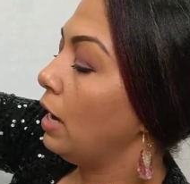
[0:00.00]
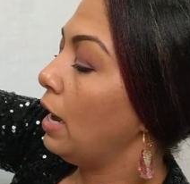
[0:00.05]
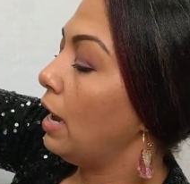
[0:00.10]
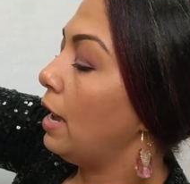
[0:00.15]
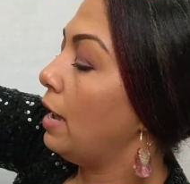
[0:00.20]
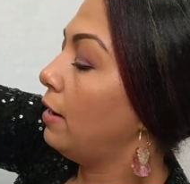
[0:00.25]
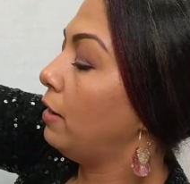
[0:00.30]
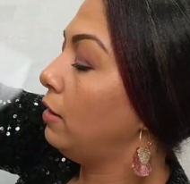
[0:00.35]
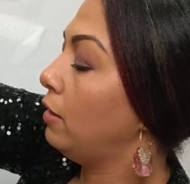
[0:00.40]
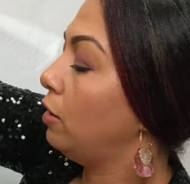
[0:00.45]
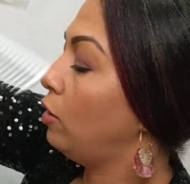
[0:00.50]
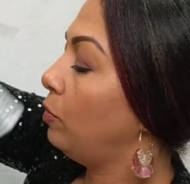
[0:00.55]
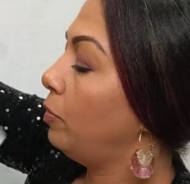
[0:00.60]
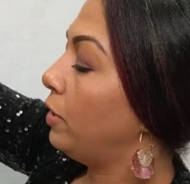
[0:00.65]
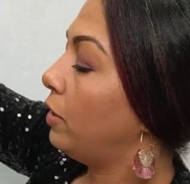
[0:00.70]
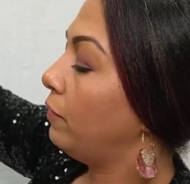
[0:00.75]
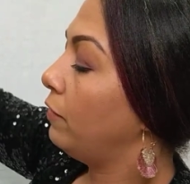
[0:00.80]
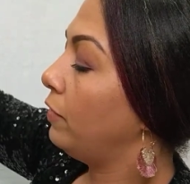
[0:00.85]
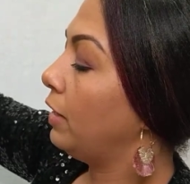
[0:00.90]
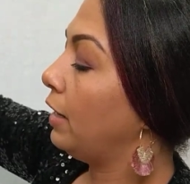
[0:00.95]
add a little bit
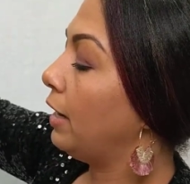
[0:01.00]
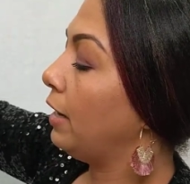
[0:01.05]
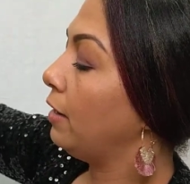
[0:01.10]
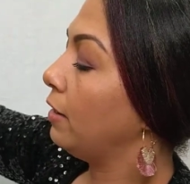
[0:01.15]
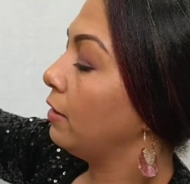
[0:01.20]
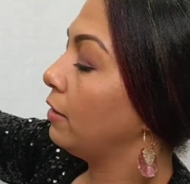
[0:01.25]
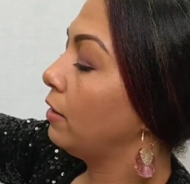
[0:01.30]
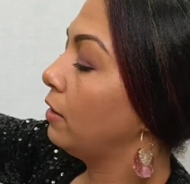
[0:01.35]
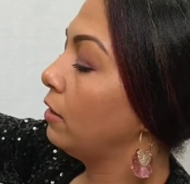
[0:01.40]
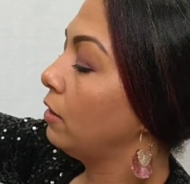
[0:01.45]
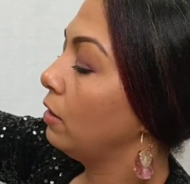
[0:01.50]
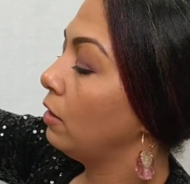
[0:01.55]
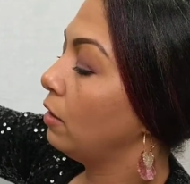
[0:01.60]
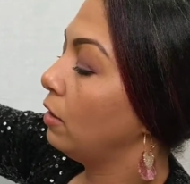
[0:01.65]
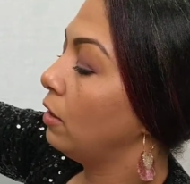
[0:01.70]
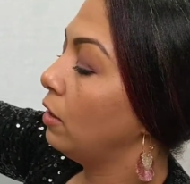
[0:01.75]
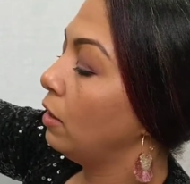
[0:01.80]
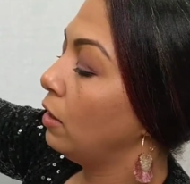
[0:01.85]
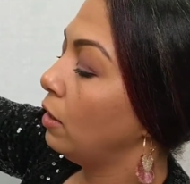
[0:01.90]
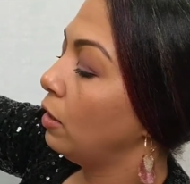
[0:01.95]
of length
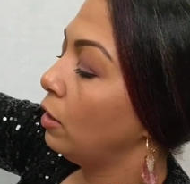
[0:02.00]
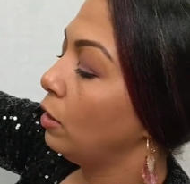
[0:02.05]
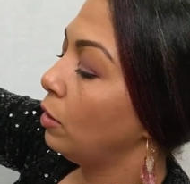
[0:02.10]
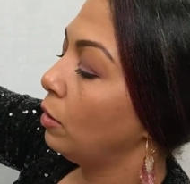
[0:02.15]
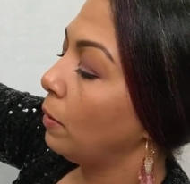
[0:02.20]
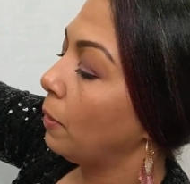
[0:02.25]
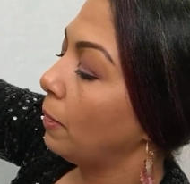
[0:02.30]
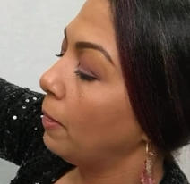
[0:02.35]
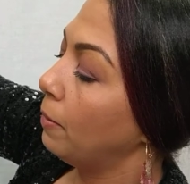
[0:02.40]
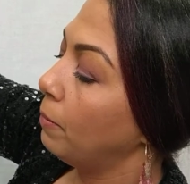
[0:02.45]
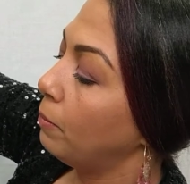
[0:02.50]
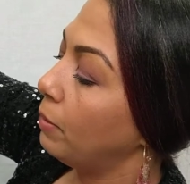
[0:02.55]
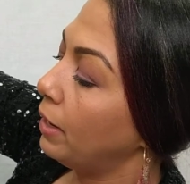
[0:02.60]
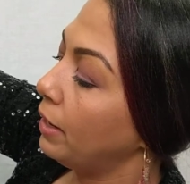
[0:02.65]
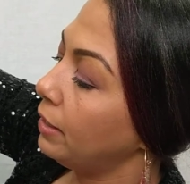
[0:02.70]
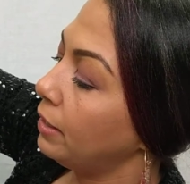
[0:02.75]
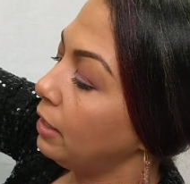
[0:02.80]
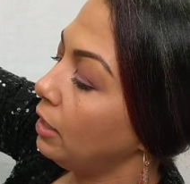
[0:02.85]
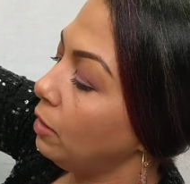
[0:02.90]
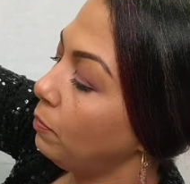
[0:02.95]
by
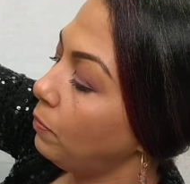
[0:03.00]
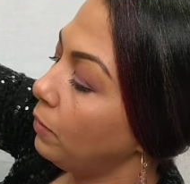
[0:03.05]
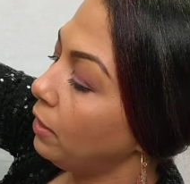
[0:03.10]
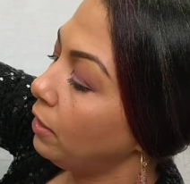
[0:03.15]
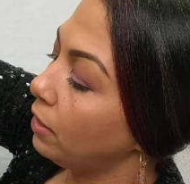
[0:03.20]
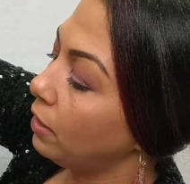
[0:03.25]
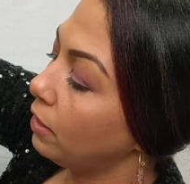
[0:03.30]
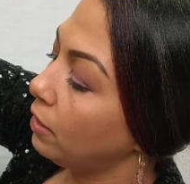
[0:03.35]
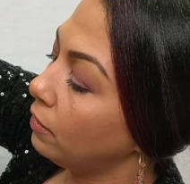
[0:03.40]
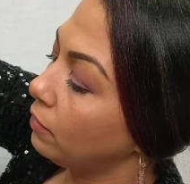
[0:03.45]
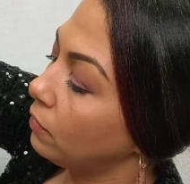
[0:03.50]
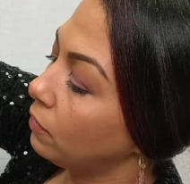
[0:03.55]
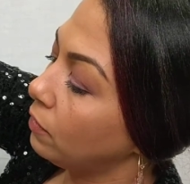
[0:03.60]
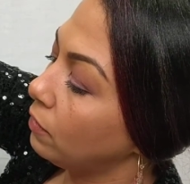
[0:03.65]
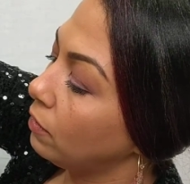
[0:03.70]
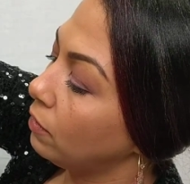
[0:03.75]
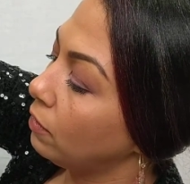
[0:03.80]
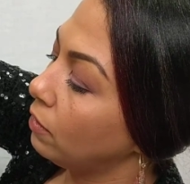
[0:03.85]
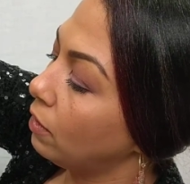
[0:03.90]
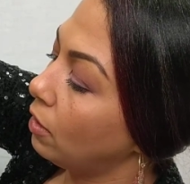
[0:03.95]
keeping it
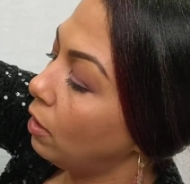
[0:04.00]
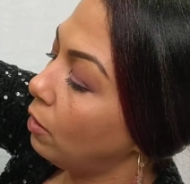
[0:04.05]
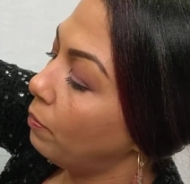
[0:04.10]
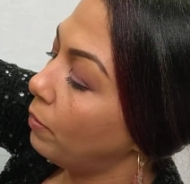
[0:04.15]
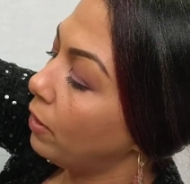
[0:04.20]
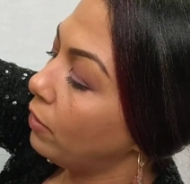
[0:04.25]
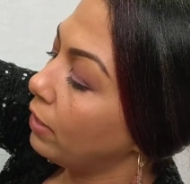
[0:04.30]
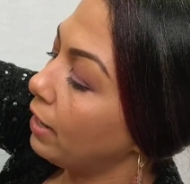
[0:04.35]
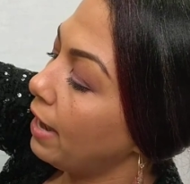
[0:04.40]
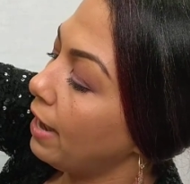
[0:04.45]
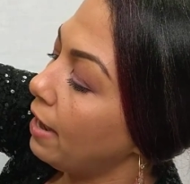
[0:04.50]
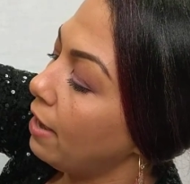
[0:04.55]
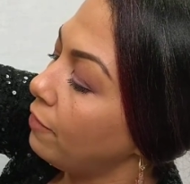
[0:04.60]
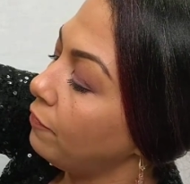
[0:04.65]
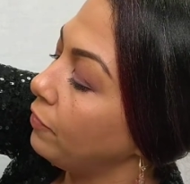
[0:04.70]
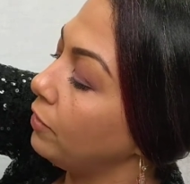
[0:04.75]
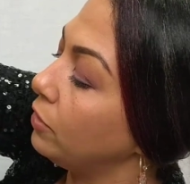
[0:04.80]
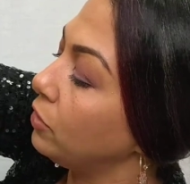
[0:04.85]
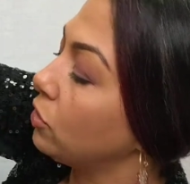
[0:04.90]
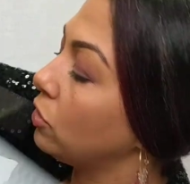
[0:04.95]
about a
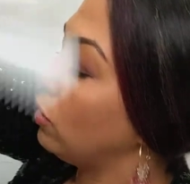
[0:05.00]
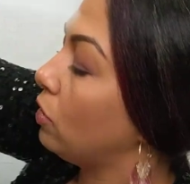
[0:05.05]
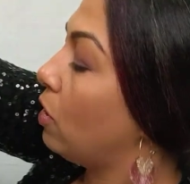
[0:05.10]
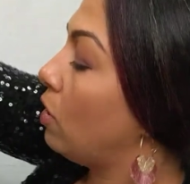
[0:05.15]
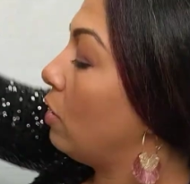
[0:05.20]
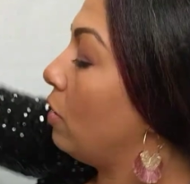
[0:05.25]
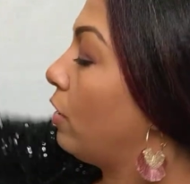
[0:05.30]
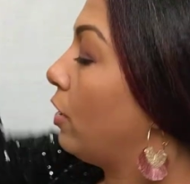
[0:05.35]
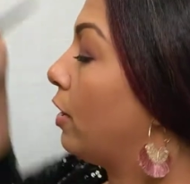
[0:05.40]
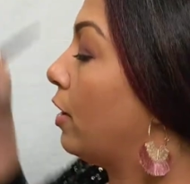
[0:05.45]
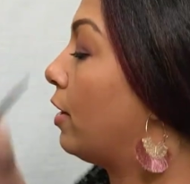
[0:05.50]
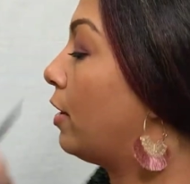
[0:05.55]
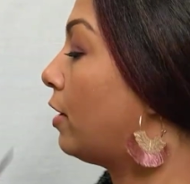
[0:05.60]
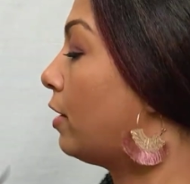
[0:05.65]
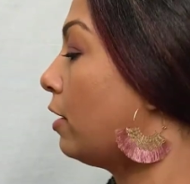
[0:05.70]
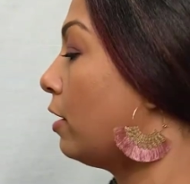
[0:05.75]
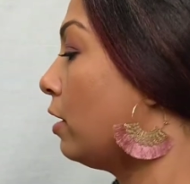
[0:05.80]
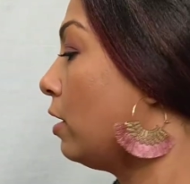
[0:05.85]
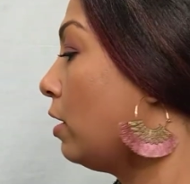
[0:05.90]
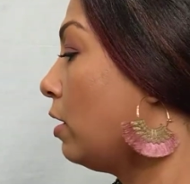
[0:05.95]
1/2 inch longer
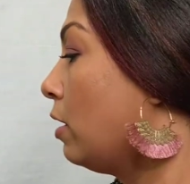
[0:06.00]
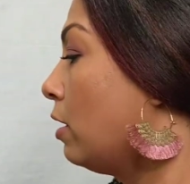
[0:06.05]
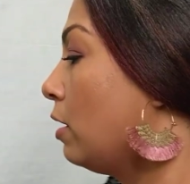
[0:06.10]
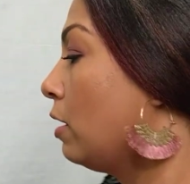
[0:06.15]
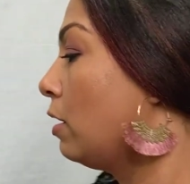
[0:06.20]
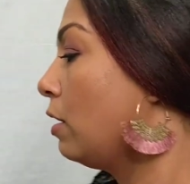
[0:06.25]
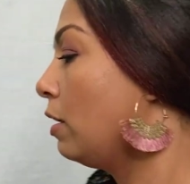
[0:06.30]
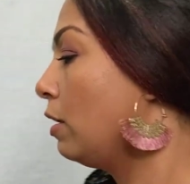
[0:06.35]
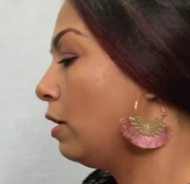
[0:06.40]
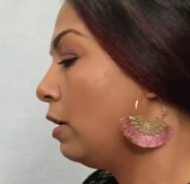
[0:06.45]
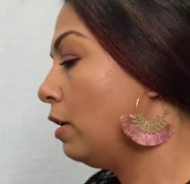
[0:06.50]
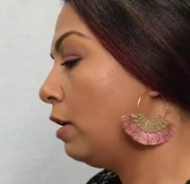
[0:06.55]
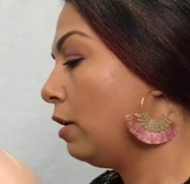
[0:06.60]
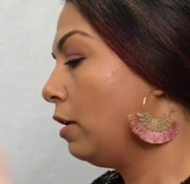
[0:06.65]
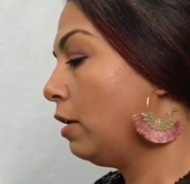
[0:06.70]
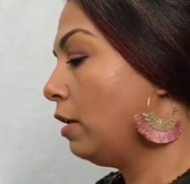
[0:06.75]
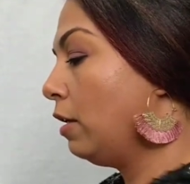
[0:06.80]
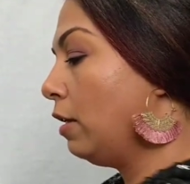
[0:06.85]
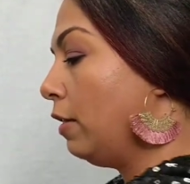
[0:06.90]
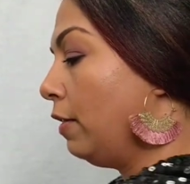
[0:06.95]

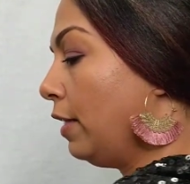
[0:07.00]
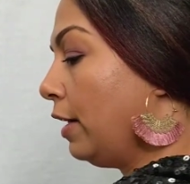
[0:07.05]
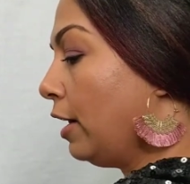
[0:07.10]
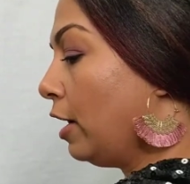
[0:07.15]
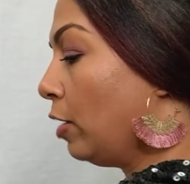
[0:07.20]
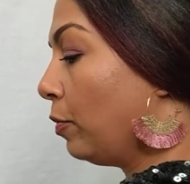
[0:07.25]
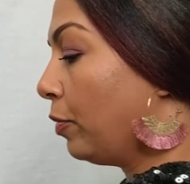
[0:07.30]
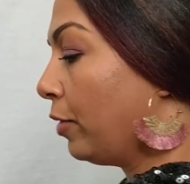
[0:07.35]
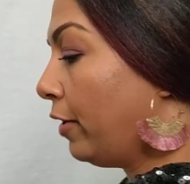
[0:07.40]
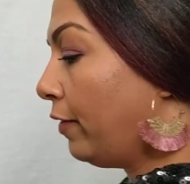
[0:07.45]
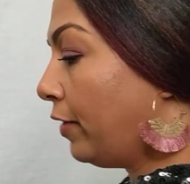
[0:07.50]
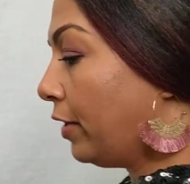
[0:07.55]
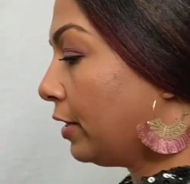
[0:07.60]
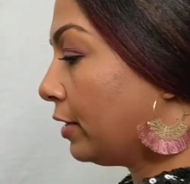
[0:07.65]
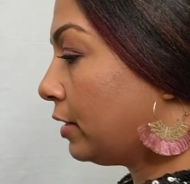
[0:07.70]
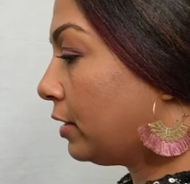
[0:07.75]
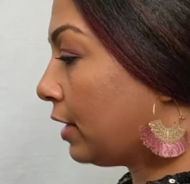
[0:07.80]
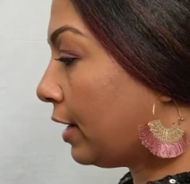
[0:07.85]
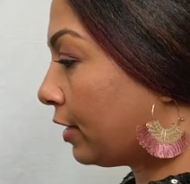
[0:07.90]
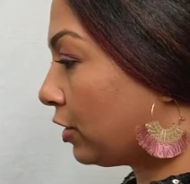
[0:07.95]
than our
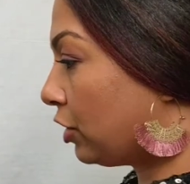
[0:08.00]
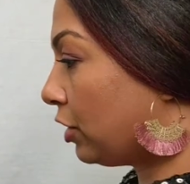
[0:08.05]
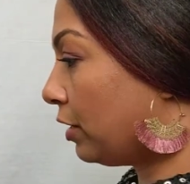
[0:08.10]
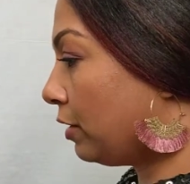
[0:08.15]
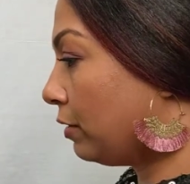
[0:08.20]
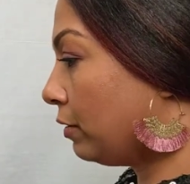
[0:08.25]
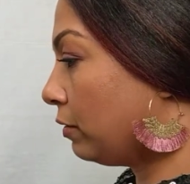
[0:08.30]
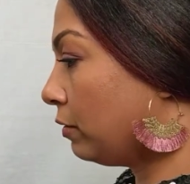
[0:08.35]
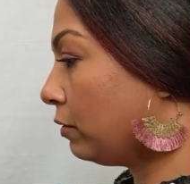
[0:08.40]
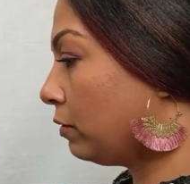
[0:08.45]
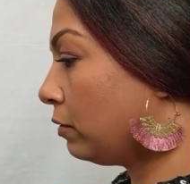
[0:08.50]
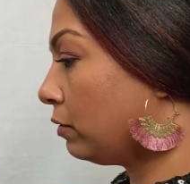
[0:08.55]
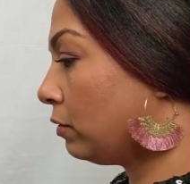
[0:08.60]
previous section.